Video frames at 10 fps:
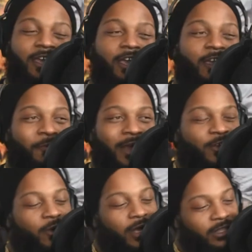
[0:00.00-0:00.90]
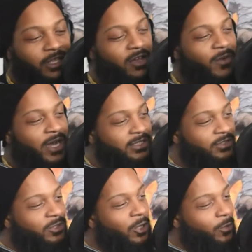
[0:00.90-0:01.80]
Everybody go out there and watch
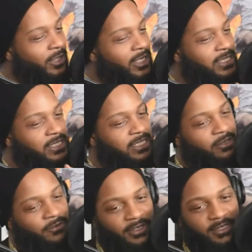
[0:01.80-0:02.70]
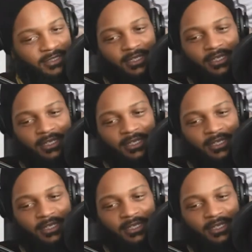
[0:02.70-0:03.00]
Utopia. It's a series.